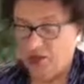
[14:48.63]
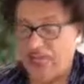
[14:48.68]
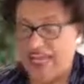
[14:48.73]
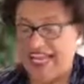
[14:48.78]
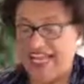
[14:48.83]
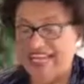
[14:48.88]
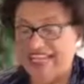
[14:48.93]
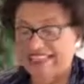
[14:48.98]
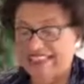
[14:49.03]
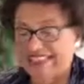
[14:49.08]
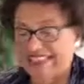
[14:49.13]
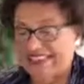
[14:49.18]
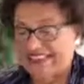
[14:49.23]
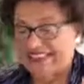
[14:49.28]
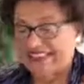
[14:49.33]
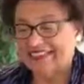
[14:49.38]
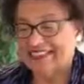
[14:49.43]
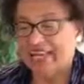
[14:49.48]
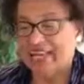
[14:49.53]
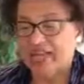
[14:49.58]
And I think
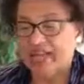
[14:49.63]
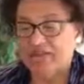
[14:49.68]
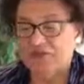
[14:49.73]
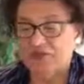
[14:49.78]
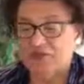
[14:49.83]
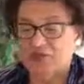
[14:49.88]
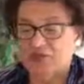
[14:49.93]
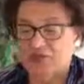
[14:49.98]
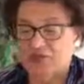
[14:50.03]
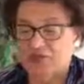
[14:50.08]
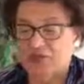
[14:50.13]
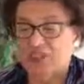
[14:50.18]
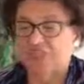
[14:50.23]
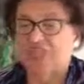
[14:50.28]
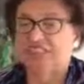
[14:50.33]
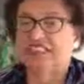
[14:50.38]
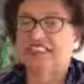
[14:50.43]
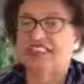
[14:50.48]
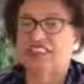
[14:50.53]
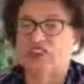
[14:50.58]
it's time that we
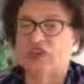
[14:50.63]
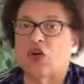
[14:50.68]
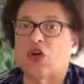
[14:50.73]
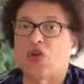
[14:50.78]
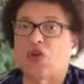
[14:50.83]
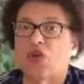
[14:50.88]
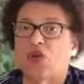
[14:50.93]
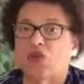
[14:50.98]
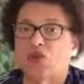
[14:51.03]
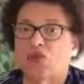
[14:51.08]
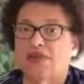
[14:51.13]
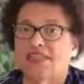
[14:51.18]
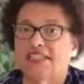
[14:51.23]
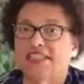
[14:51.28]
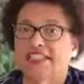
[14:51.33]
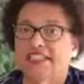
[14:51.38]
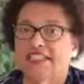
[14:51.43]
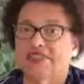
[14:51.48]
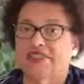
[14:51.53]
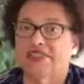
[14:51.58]
release old
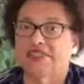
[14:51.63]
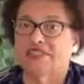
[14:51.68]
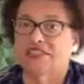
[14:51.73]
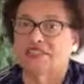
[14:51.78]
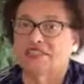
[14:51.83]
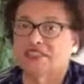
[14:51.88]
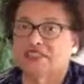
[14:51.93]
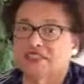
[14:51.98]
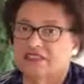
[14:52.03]
beliefs,